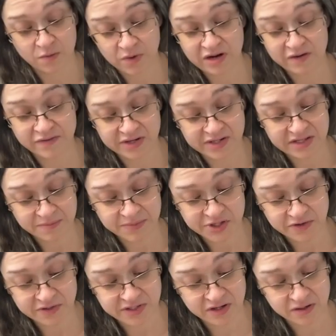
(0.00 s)
Whatever it is, I'm sure
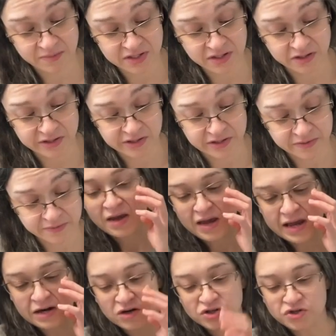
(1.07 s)
it's gonna be good.
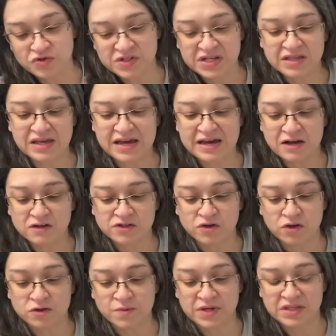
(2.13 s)
And look, you see that house all
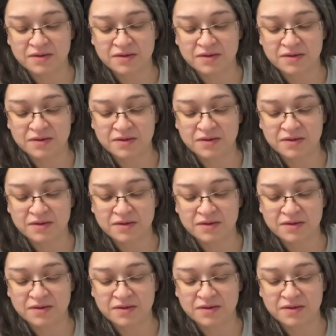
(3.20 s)
the way in